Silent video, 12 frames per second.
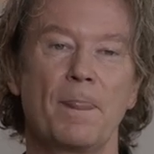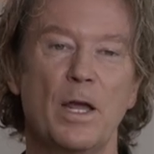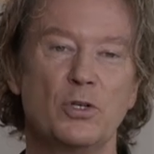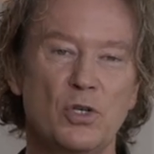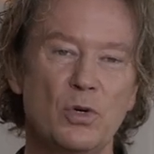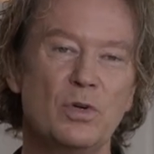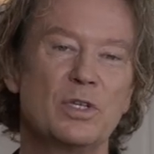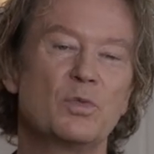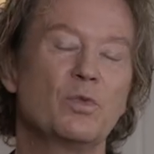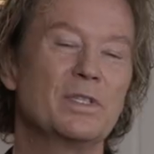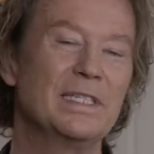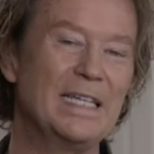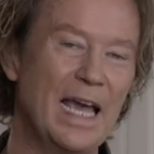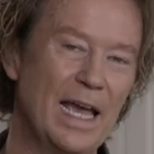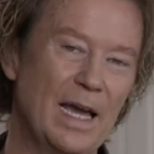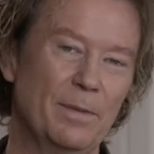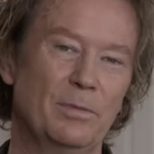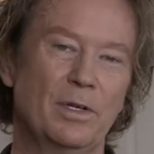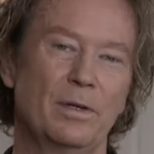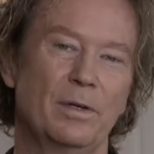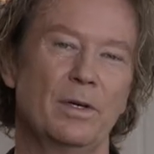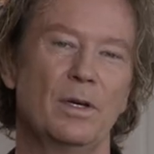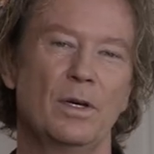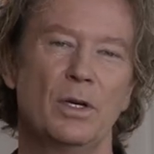Judas was damned.
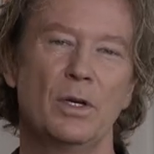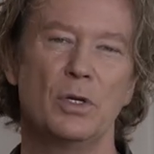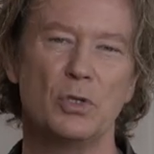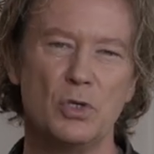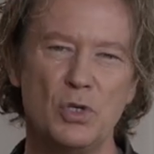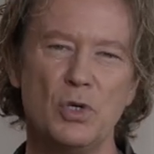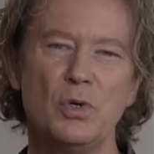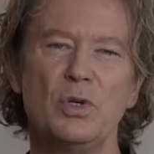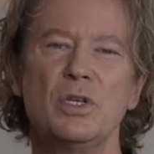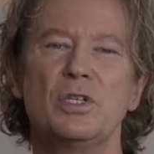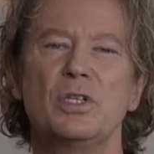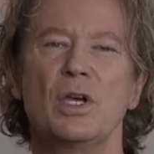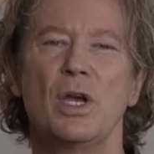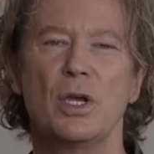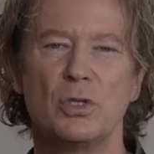Judas